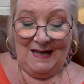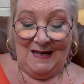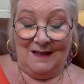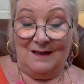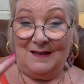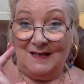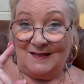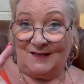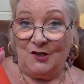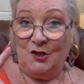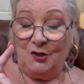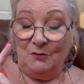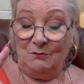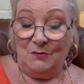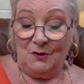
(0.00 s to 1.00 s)
This
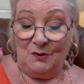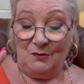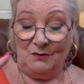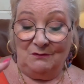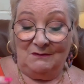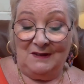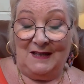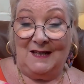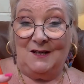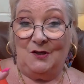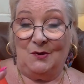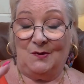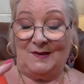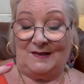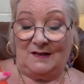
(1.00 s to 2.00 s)
new moon in
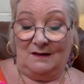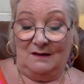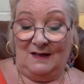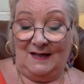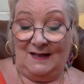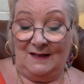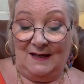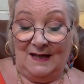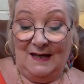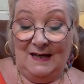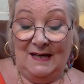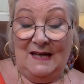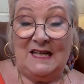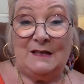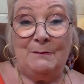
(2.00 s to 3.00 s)
your sign
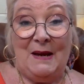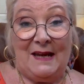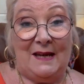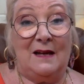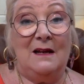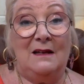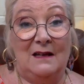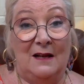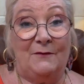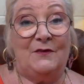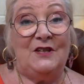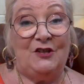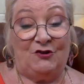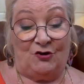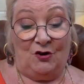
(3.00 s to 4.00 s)
is making a
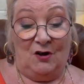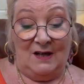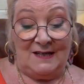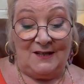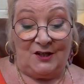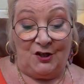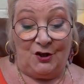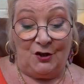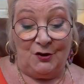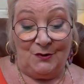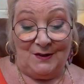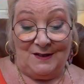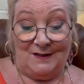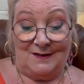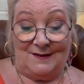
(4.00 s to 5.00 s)
lovely trine to
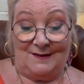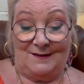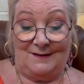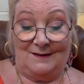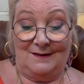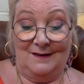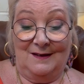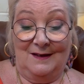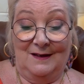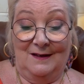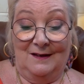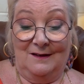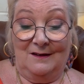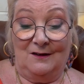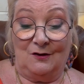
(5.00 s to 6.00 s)
Uranus,
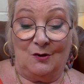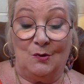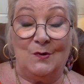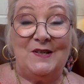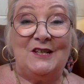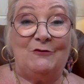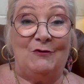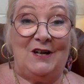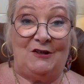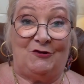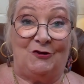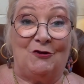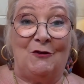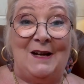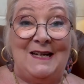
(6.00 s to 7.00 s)
that of course is
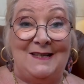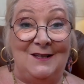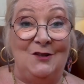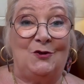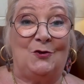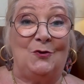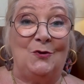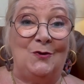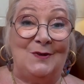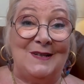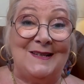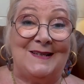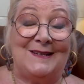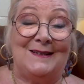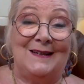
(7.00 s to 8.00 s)
retrograde in
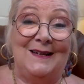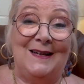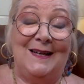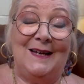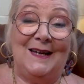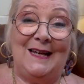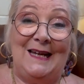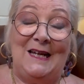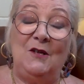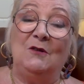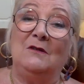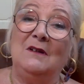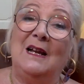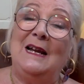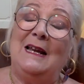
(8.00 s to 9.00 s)
Taurus in
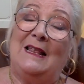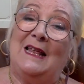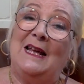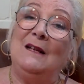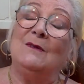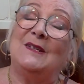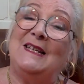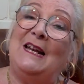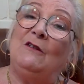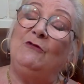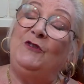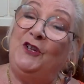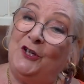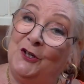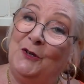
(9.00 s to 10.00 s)
your ninth house. Now,
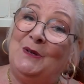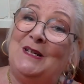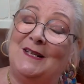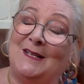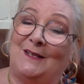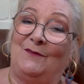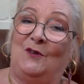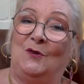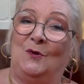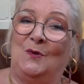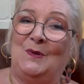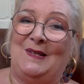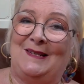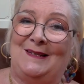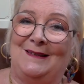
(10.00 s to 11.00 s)
Uranus, of
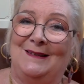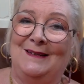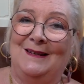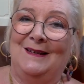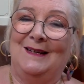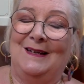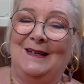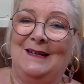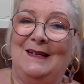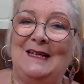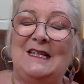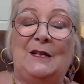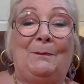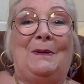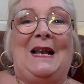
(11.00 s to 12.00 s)
course,
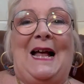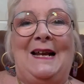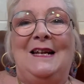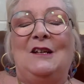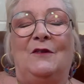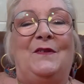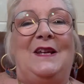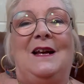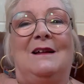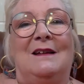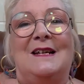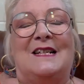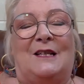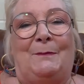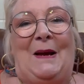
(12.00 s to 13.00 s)
is the planet of the
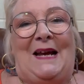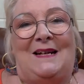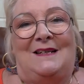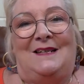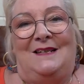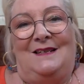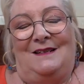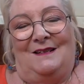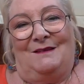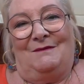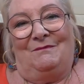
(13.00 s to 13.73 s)
unexpected.